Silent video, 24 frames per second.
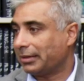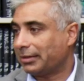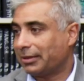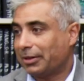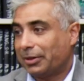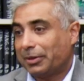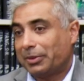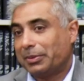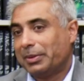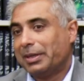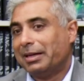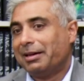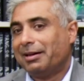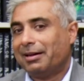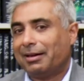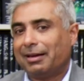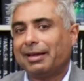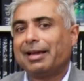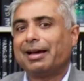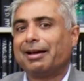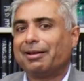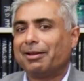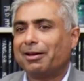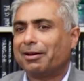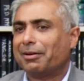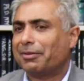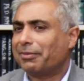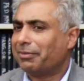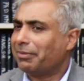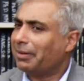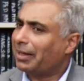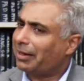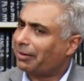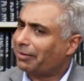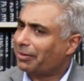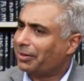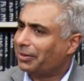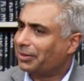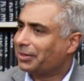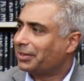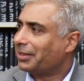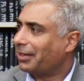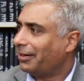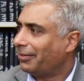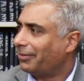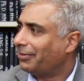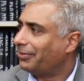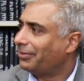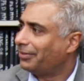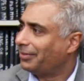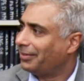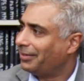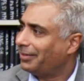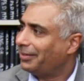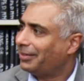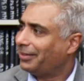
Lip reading: So yeah, a lot of good stuff